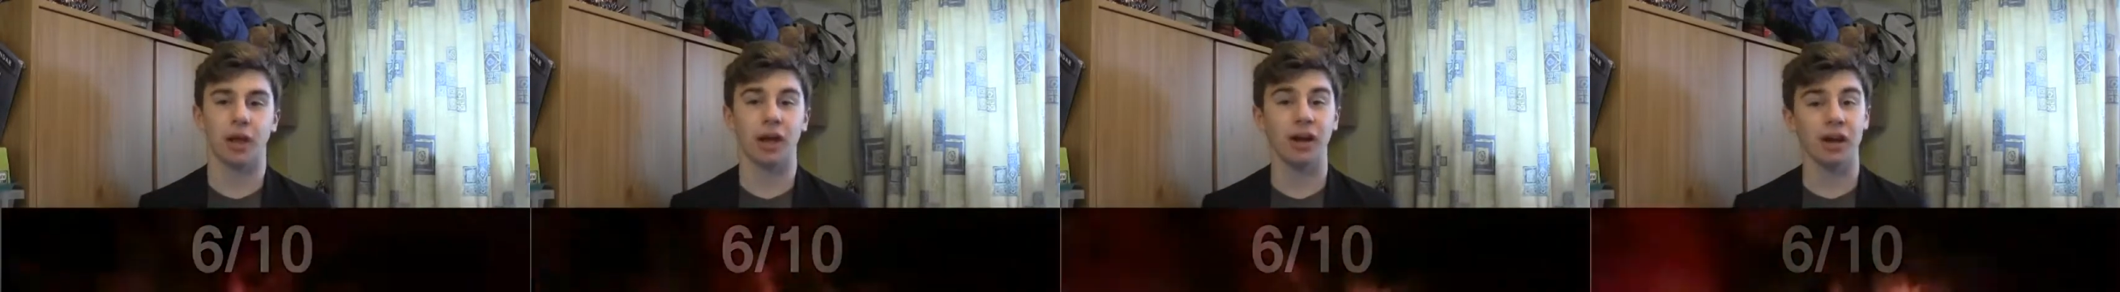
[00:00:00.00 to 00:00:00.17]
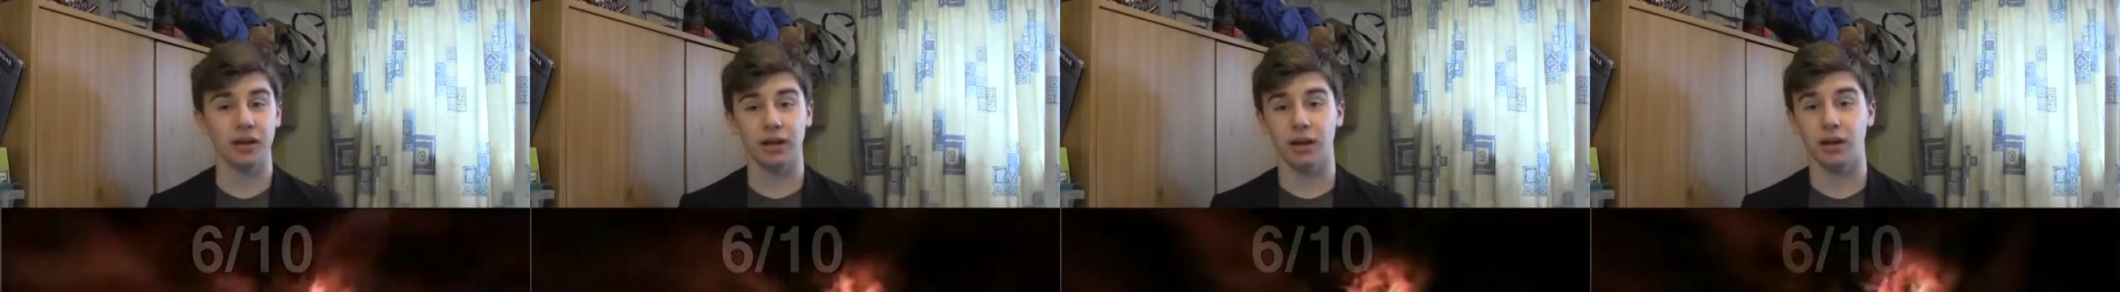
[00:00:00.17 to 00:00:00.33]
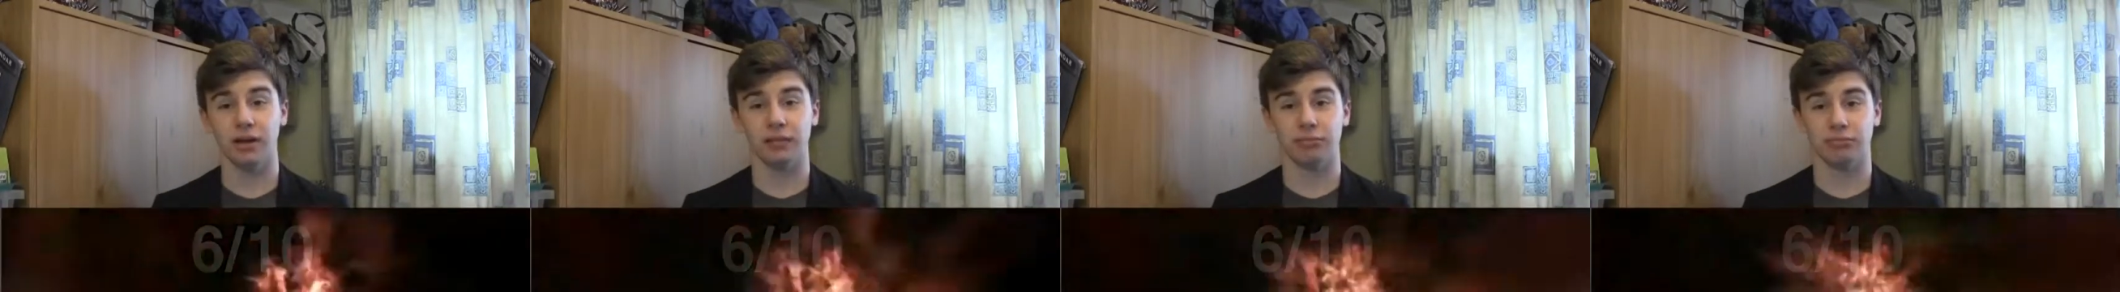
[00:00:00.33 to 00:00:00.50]

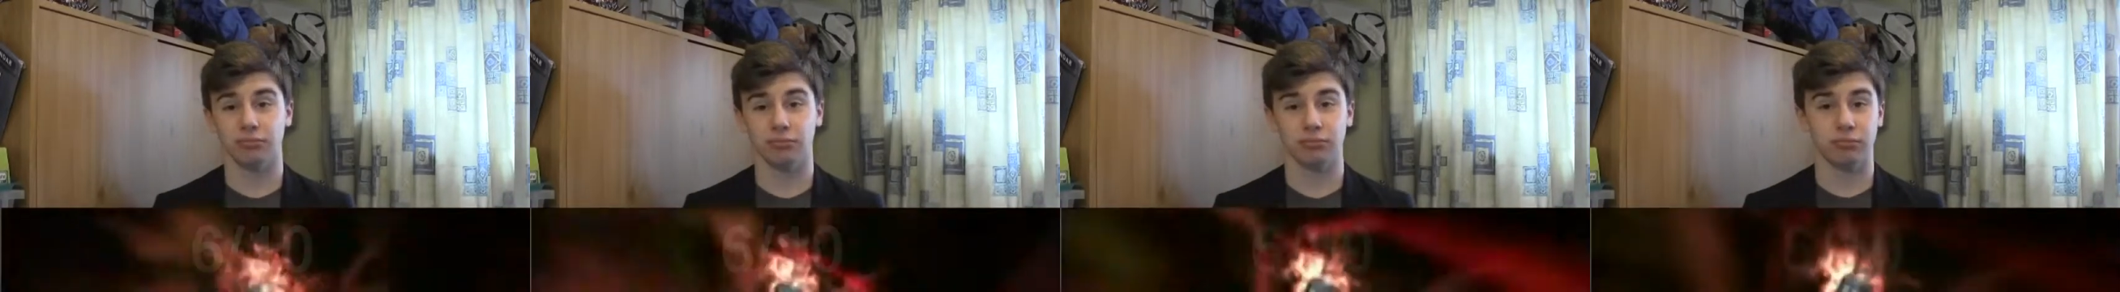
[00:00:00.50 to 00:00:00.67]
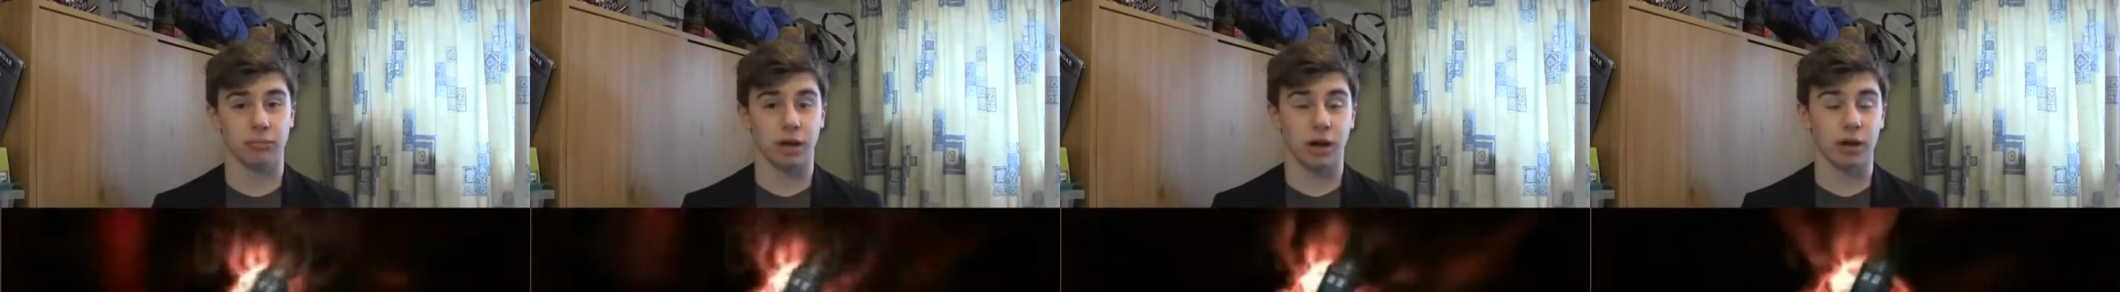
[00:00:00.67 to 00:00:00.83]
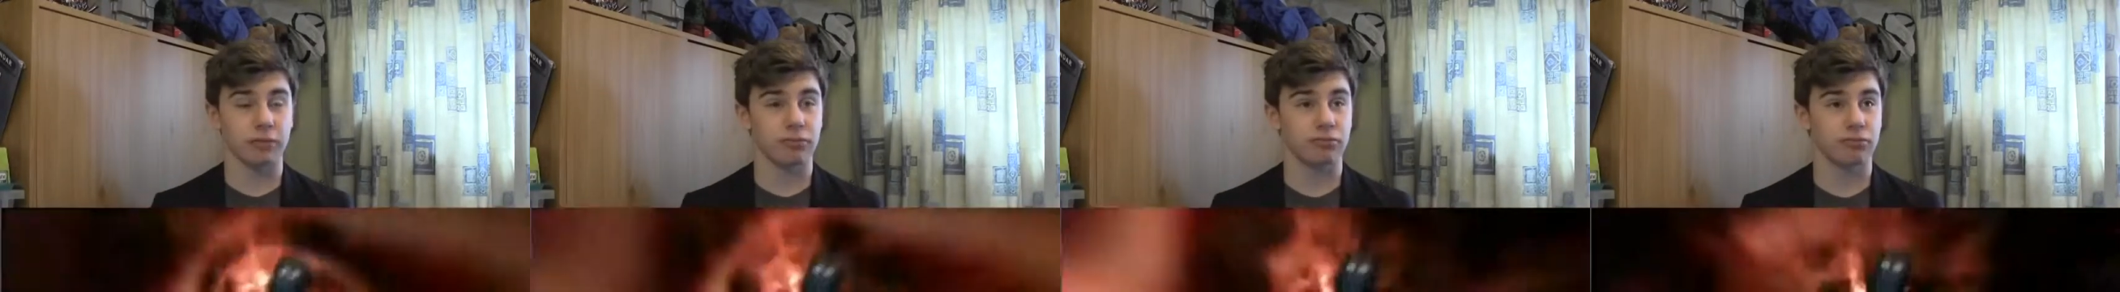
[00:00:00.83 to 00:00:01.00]
I
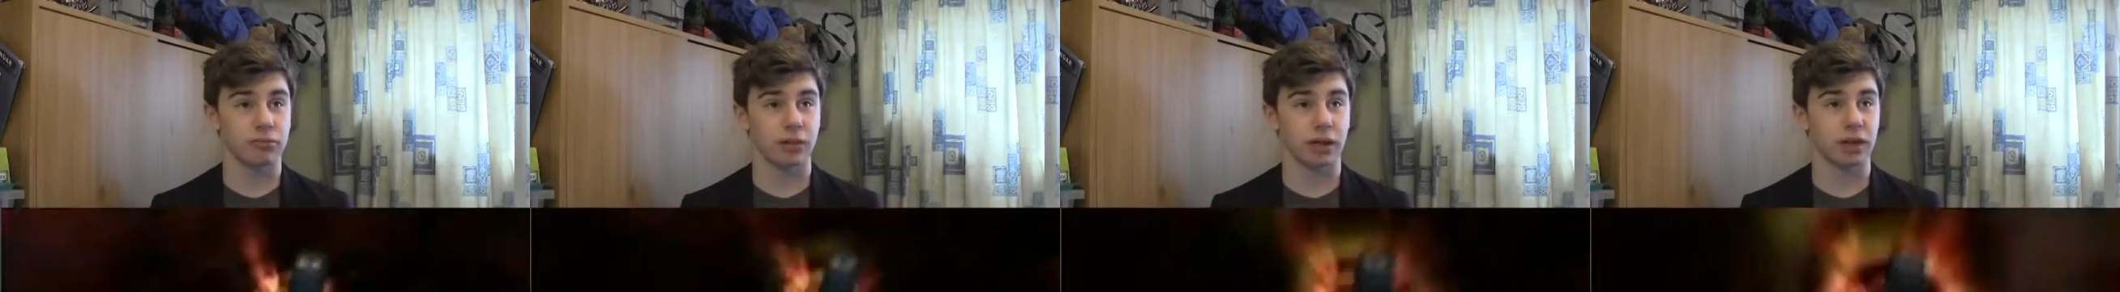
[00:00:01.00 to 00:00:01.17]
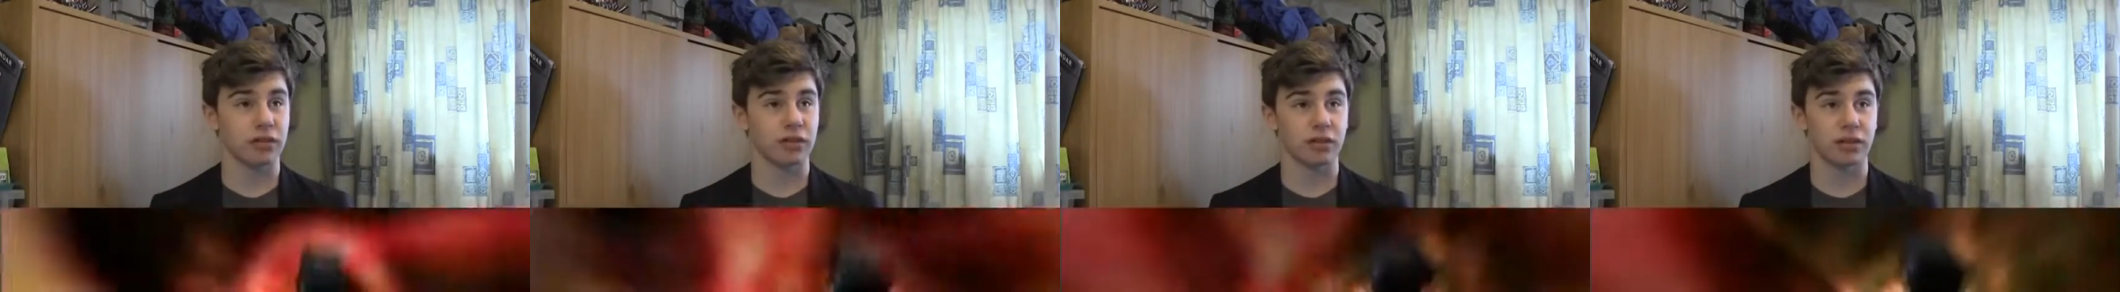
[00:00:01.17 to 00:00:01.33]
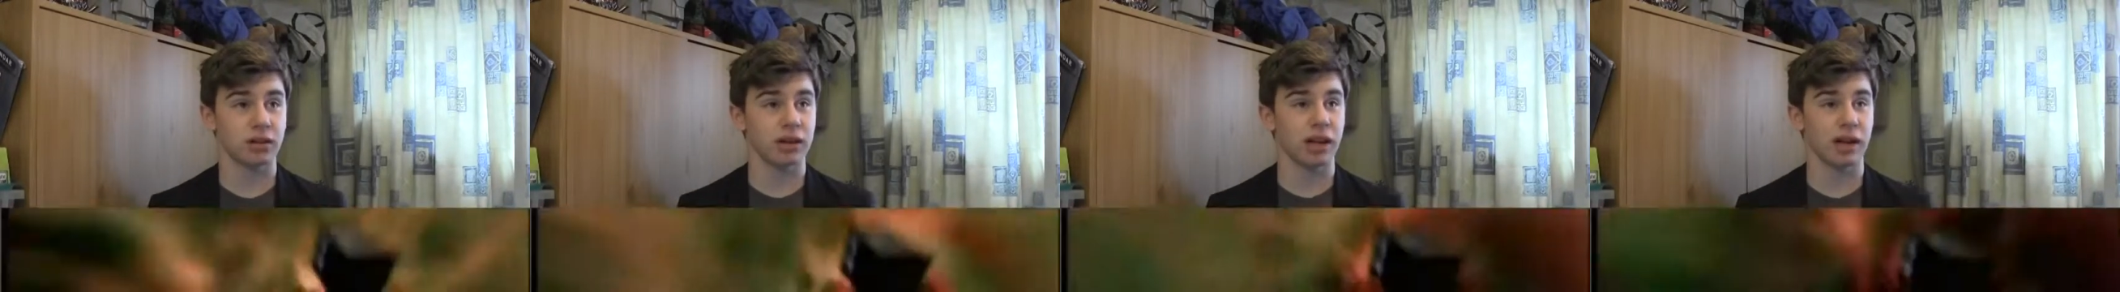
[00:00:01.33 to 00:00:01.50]
think
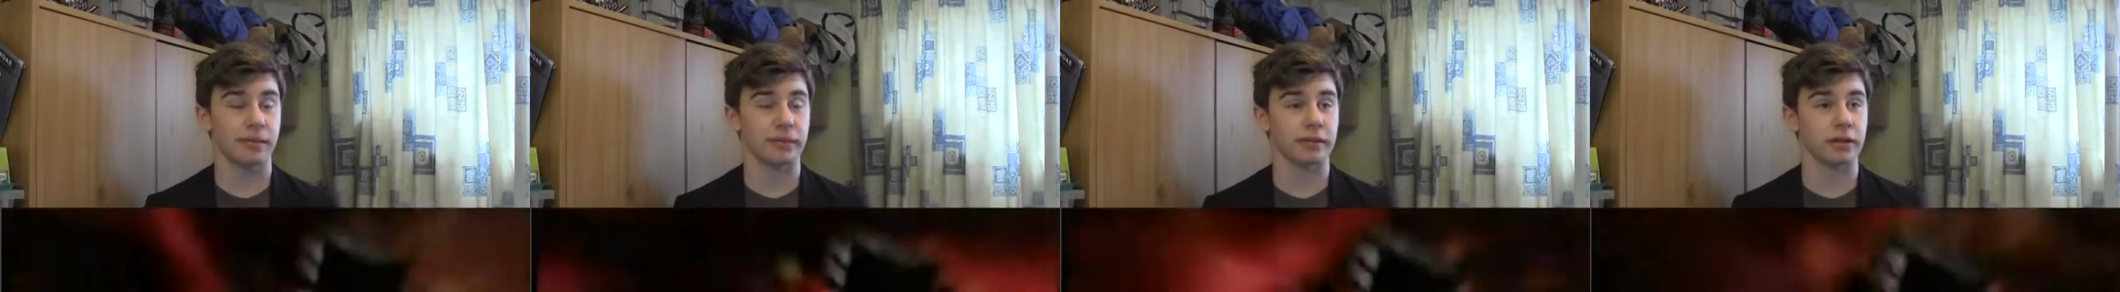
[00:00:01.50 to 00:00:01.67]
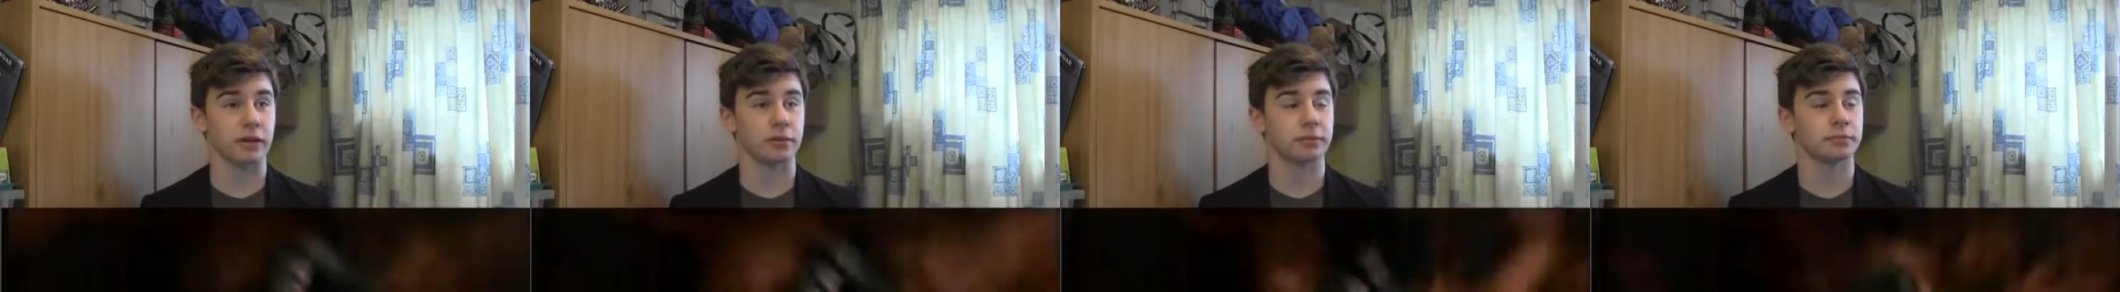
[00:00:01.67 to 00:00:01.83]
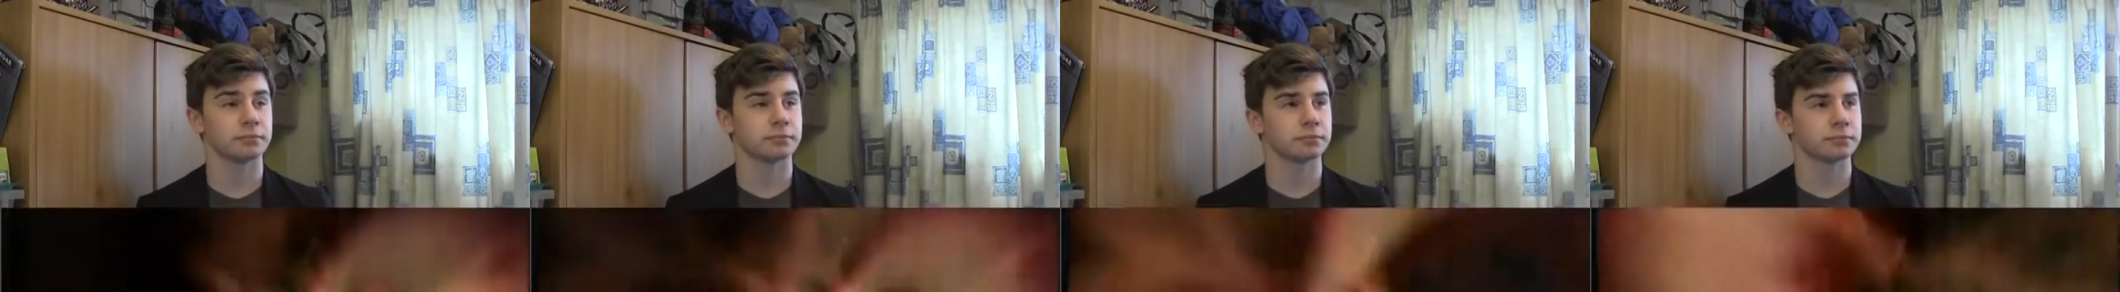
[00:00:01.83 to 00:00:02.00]
it's a good
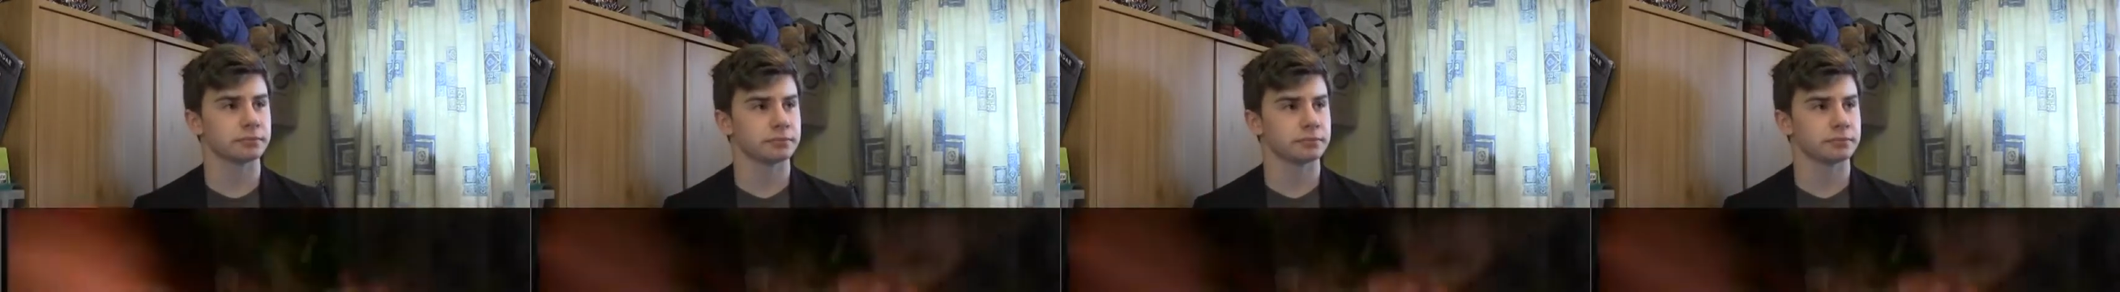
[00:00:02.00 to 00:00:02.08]
episode.